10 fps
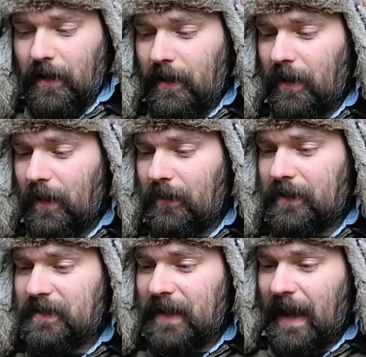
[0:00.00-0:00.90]
uh, the
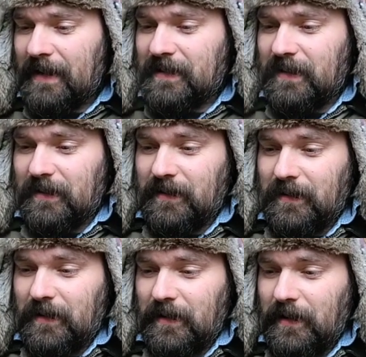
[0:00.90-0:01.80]

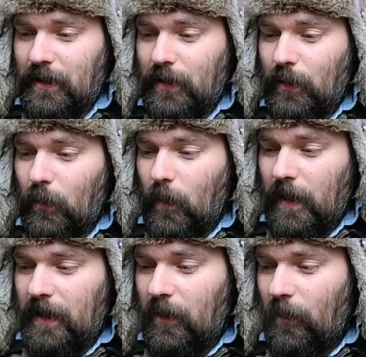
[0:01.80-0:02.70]
Stasi,
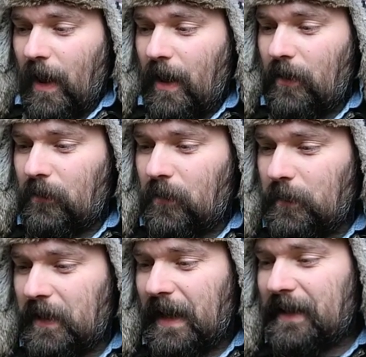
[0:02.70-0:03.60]
running around from
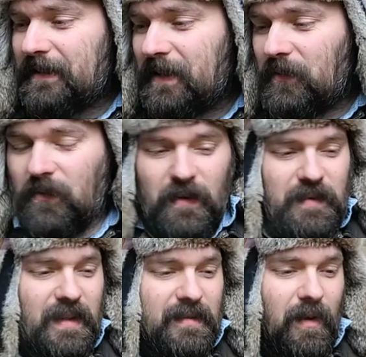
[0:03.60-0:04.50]
the
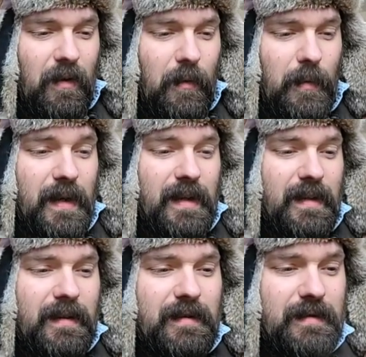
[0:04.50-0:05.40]
1950s all the
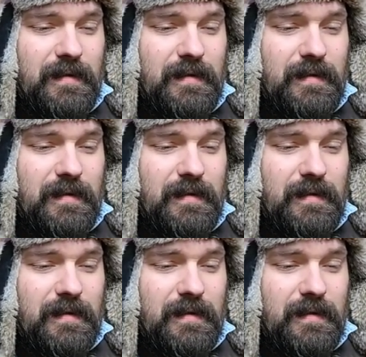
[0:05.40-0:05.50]
way